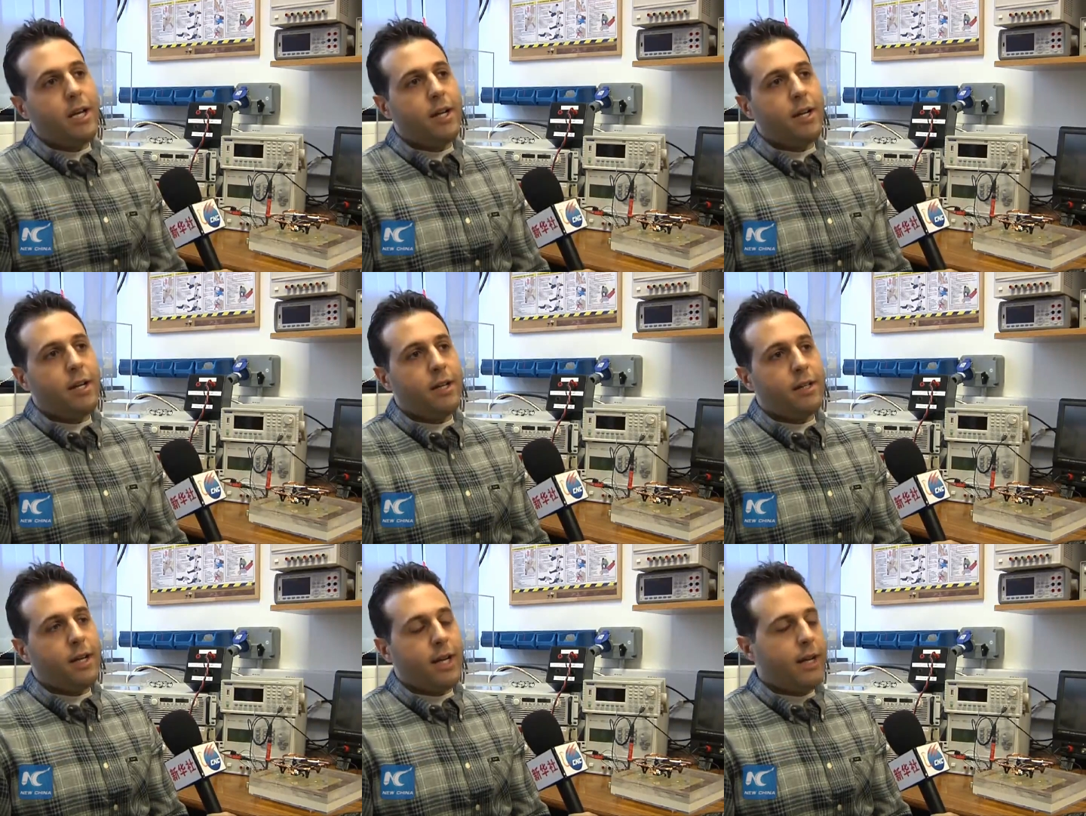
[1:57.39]

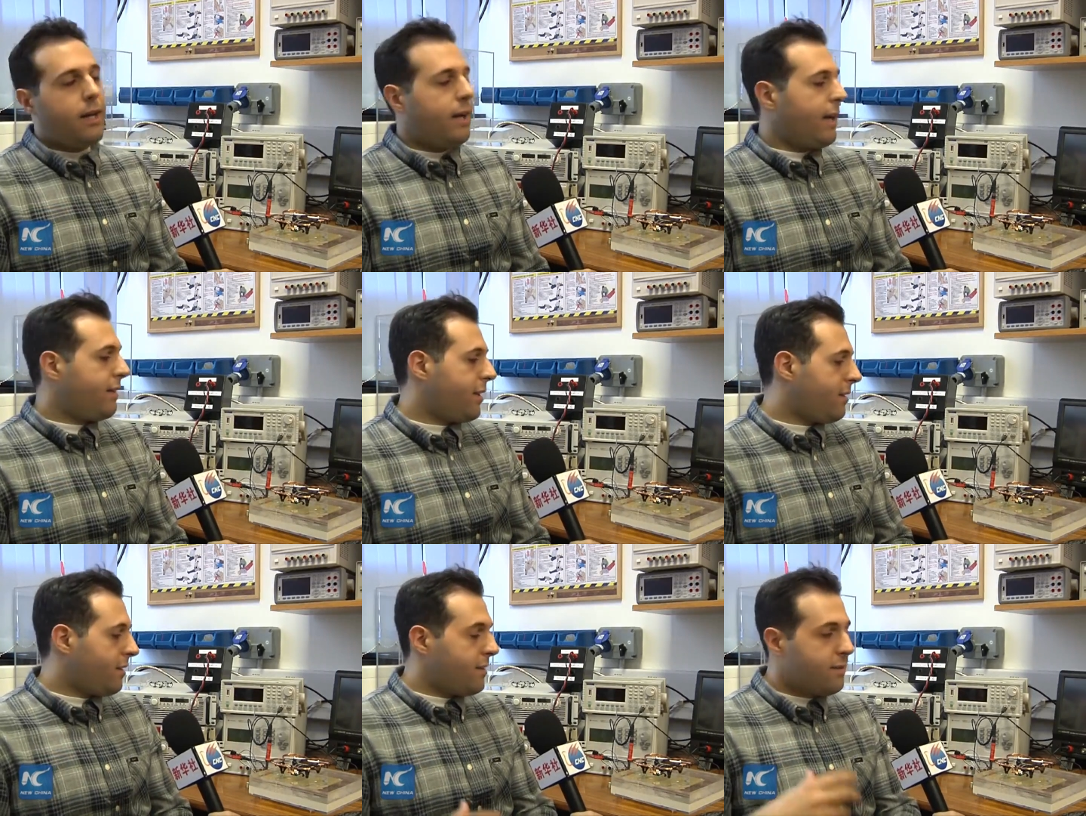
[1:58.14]
and
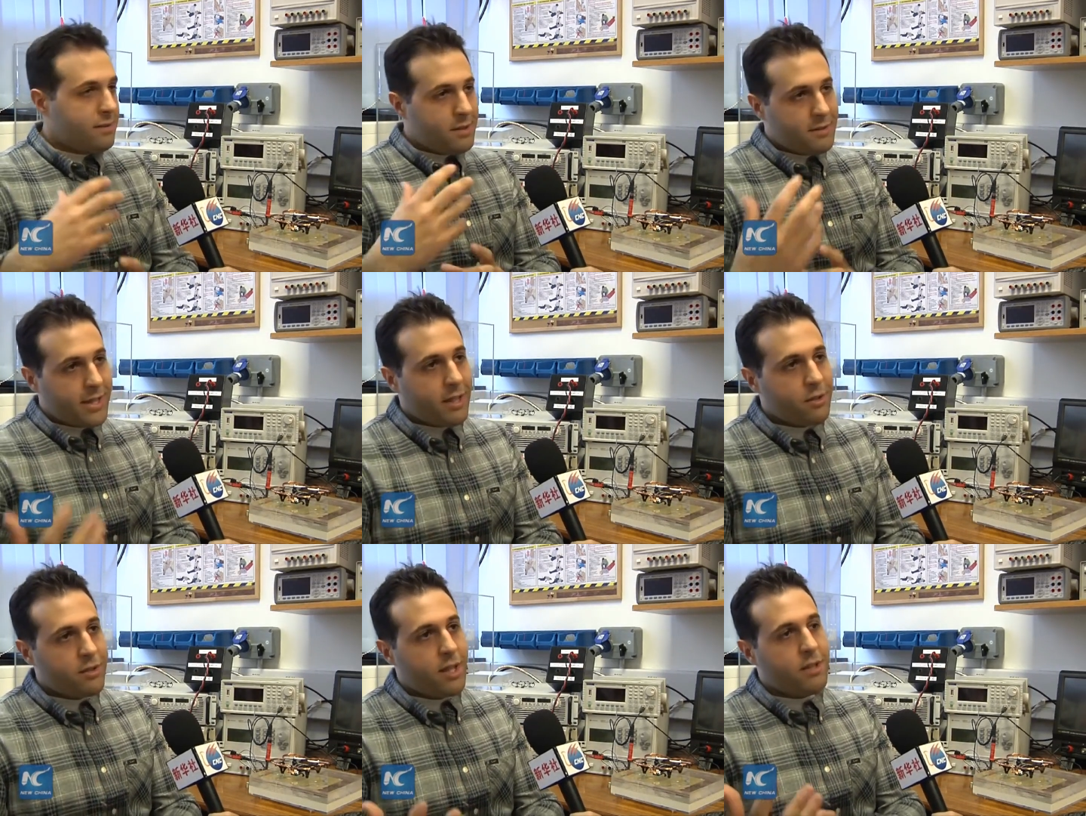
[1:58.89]
then the
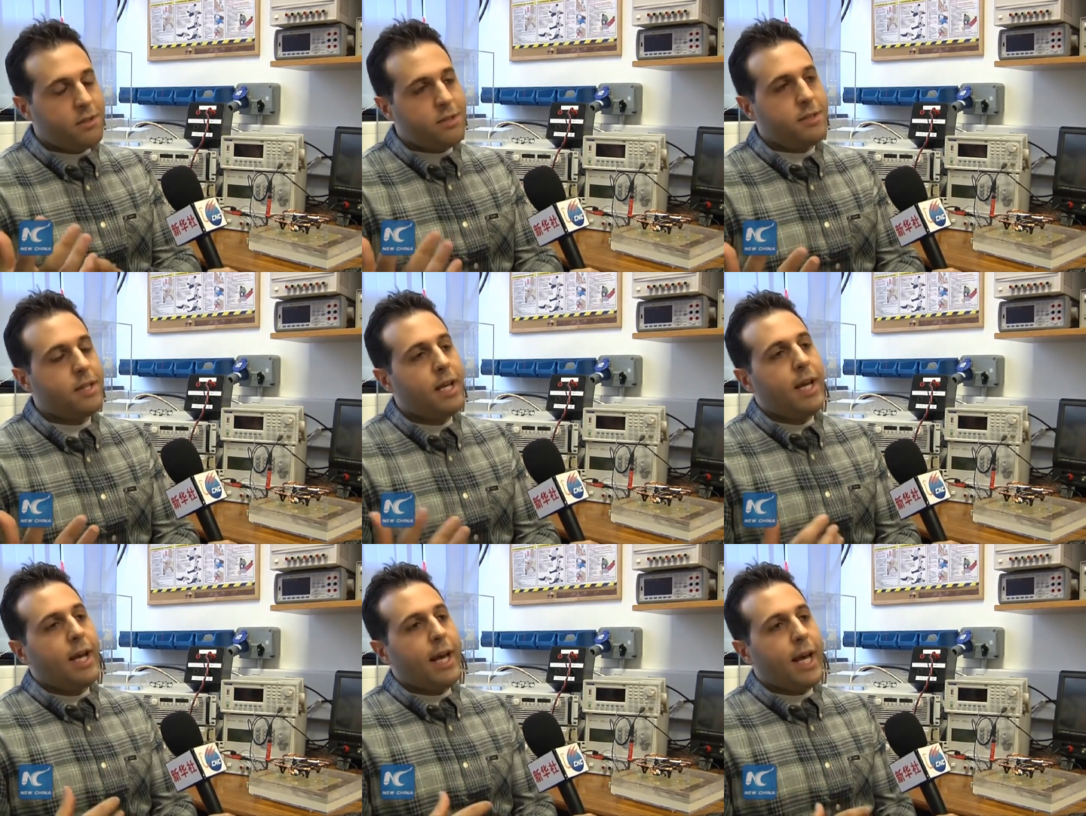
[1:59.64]
second challenge is
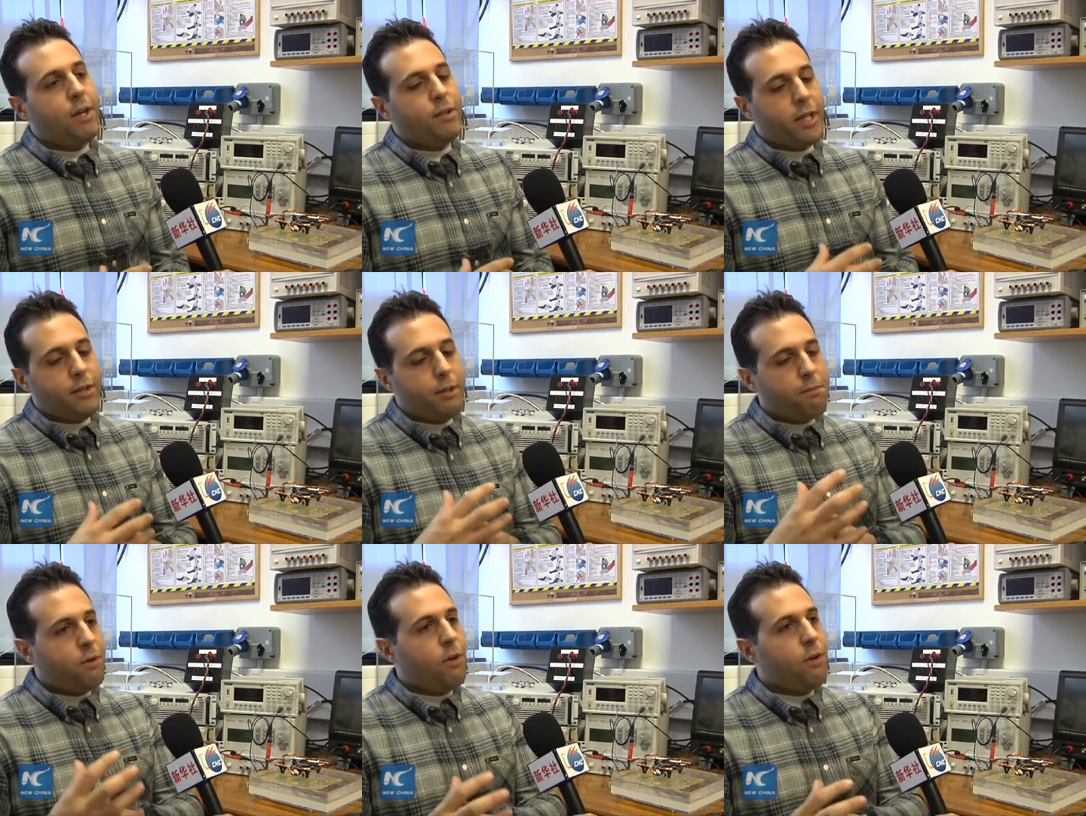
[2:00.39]
how can you
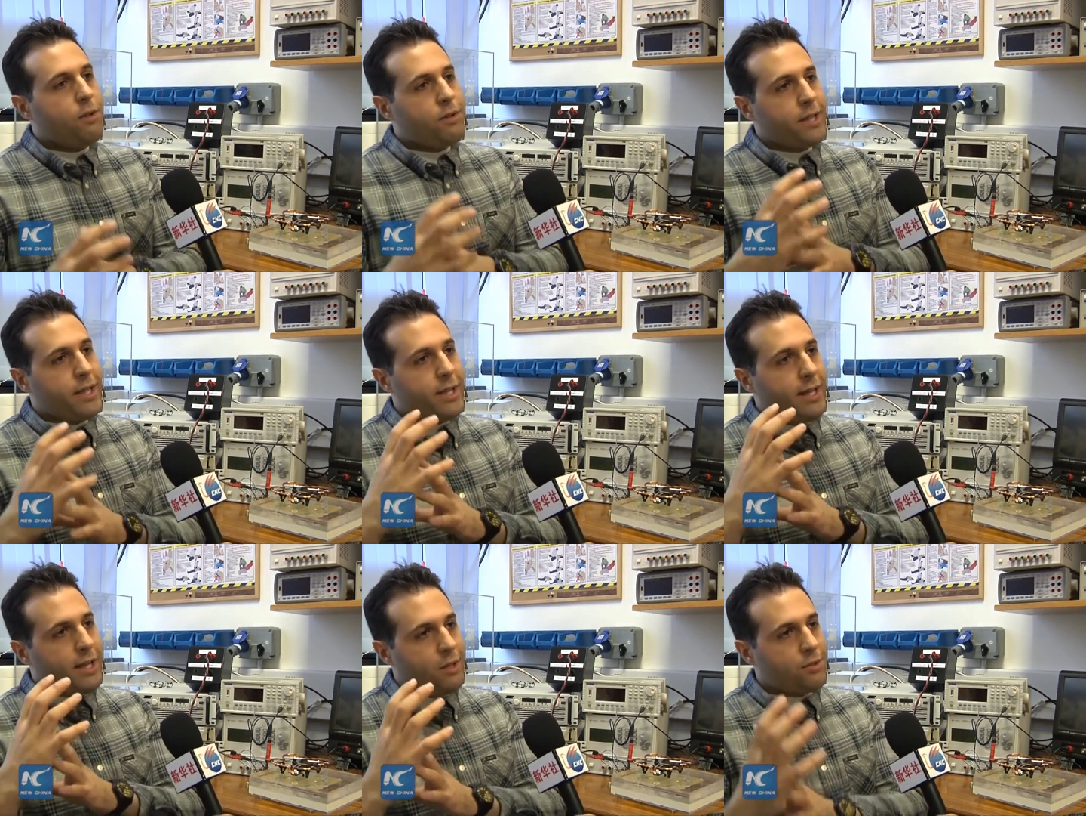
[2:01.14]
put all
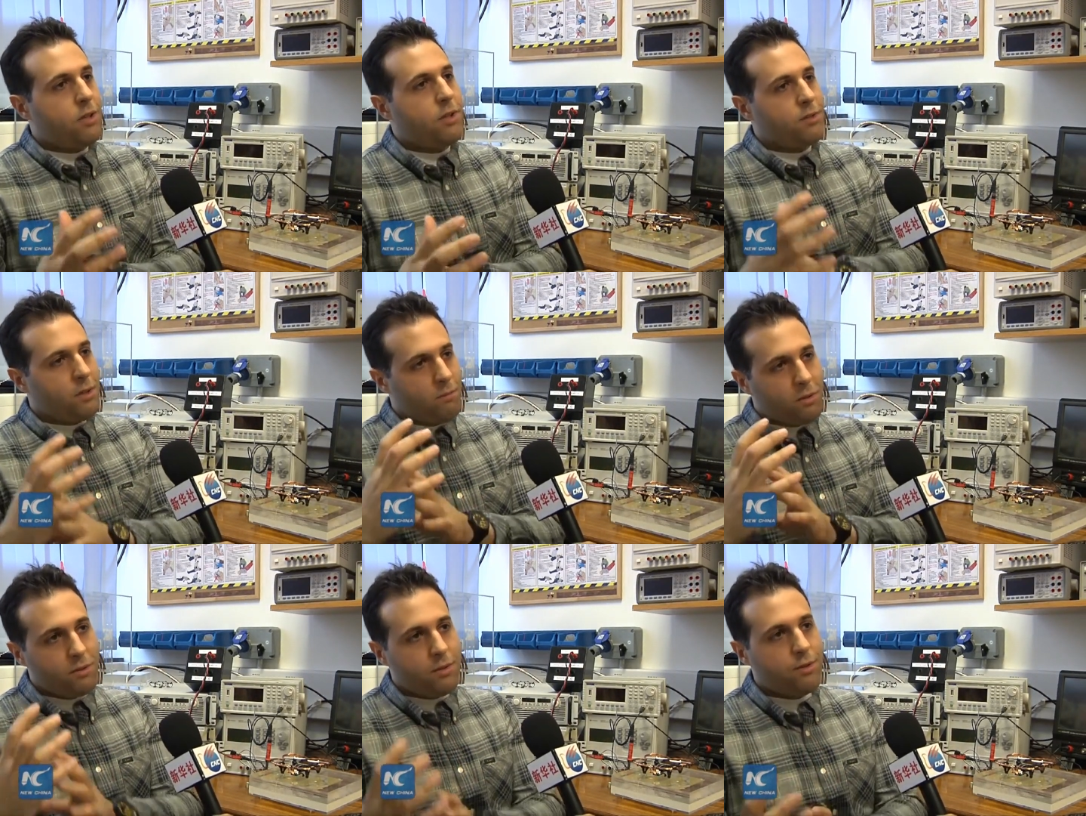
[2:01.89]
the electronics on
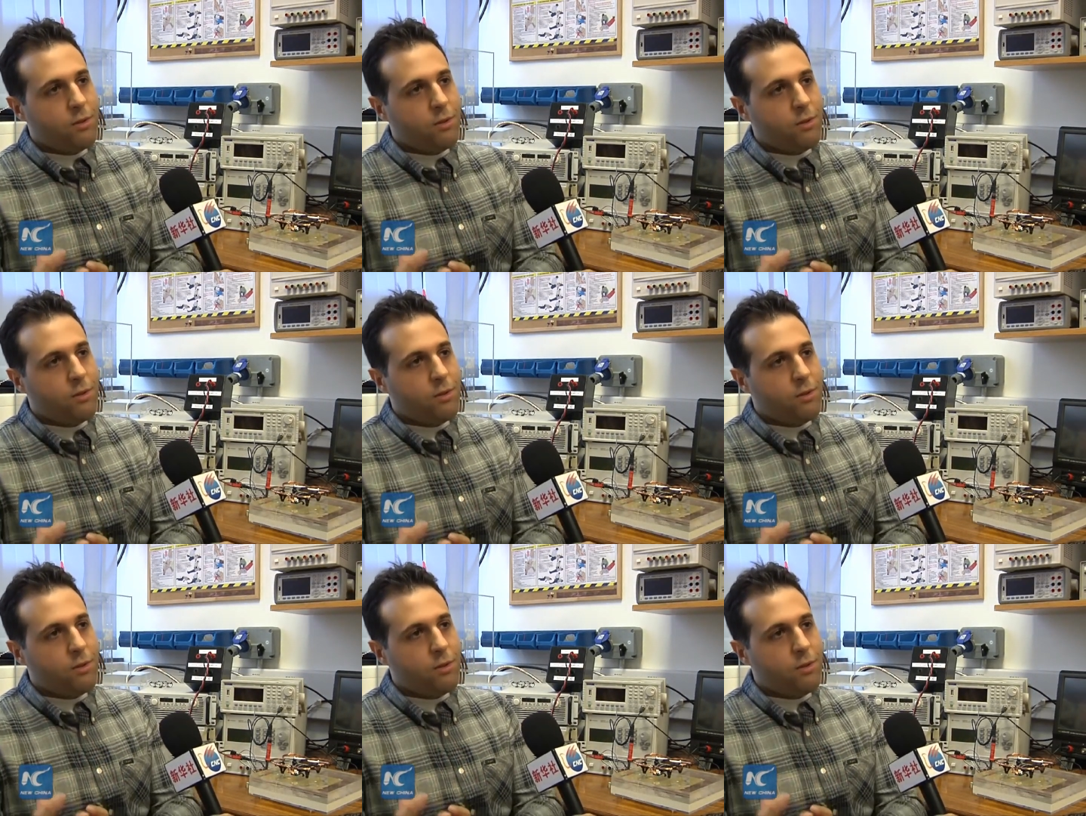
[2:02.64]
board the